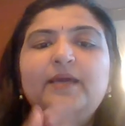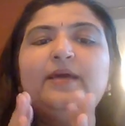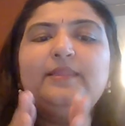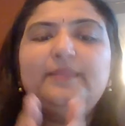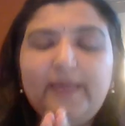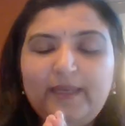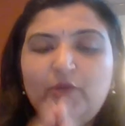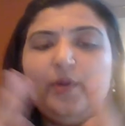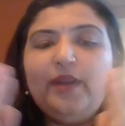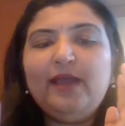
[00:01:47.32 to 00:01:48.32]
Then you
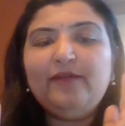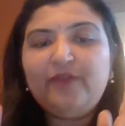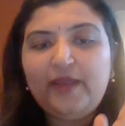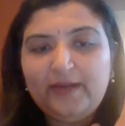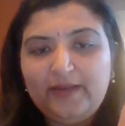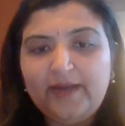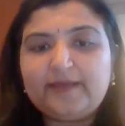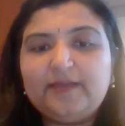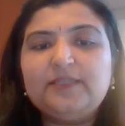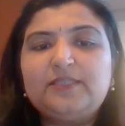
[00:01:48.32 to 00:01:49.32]
would have a
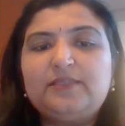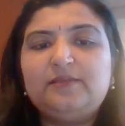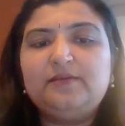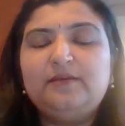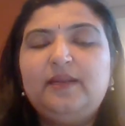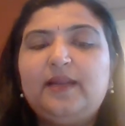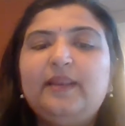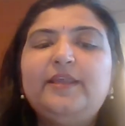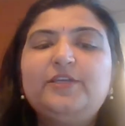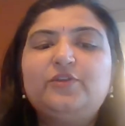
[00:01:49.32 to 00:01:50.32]
director's
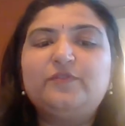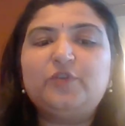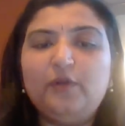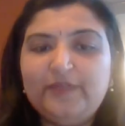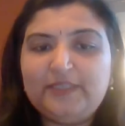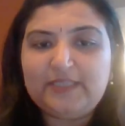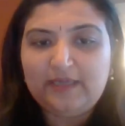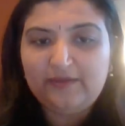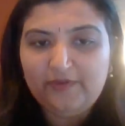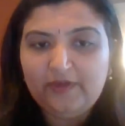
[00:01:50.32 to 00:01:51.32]
declaration of solvency
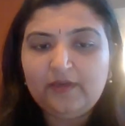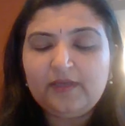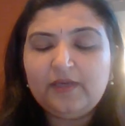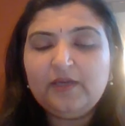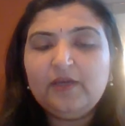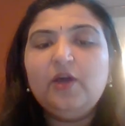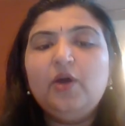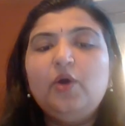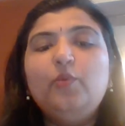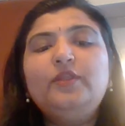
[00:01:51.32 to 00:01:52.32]
given.
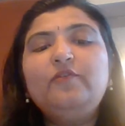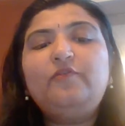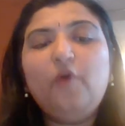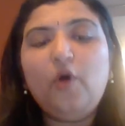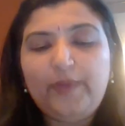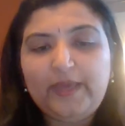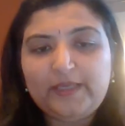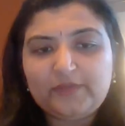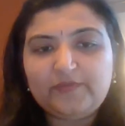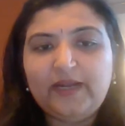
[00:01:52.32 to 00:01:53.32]
Within 4 weeks
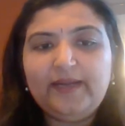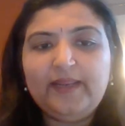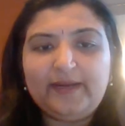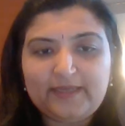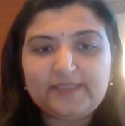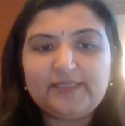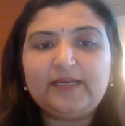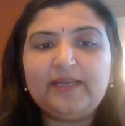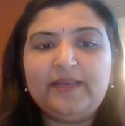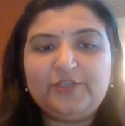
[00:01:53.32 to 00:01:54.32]
of that director's
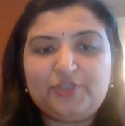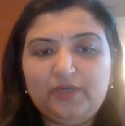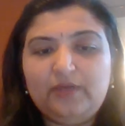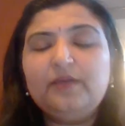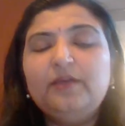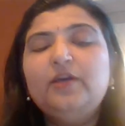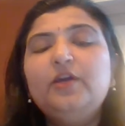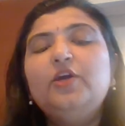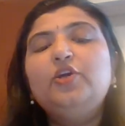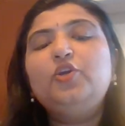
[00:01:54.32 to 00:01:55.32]
declaration,
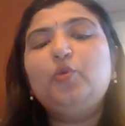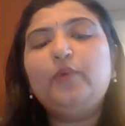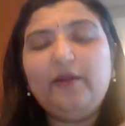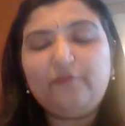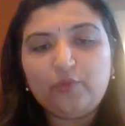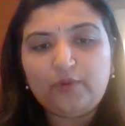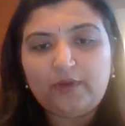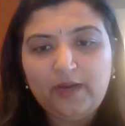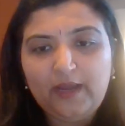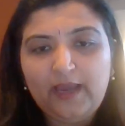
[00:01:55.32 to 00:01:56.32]
you would have to
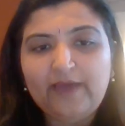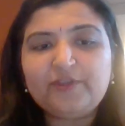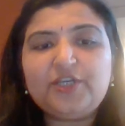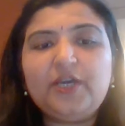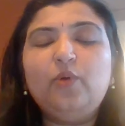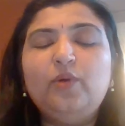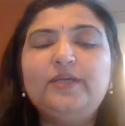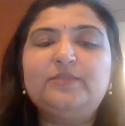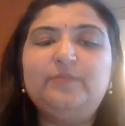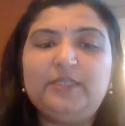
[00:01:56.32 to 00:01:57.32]
have a
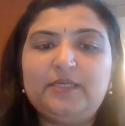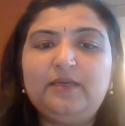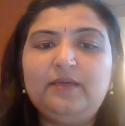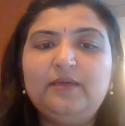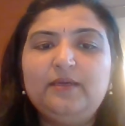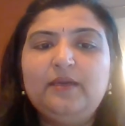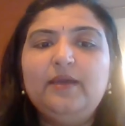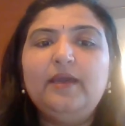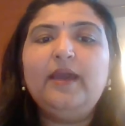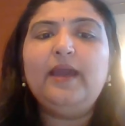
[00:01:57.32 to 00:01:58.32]
shareholders meeting
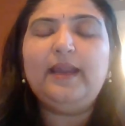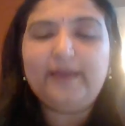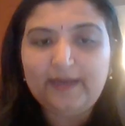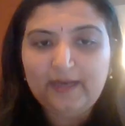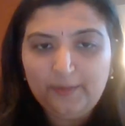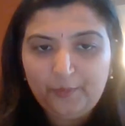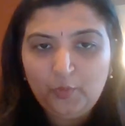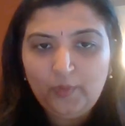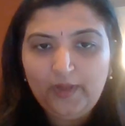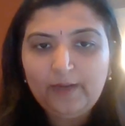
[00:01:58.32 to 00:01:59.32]
and get an
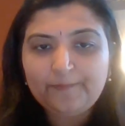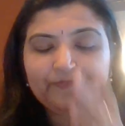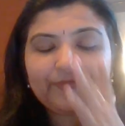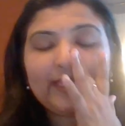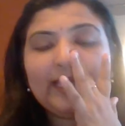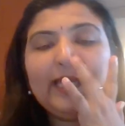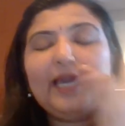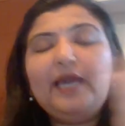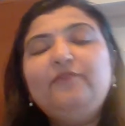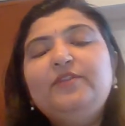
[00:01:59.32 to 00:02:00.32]
approval.
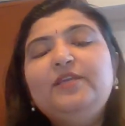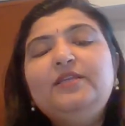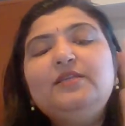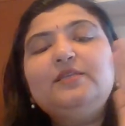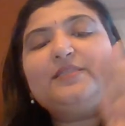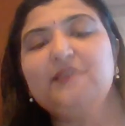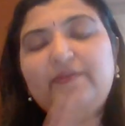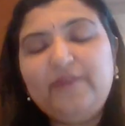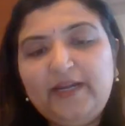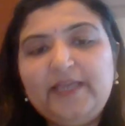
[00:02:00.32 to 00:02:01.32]
And within
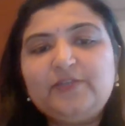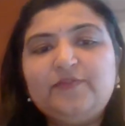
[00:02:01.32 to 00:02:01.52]
7 days of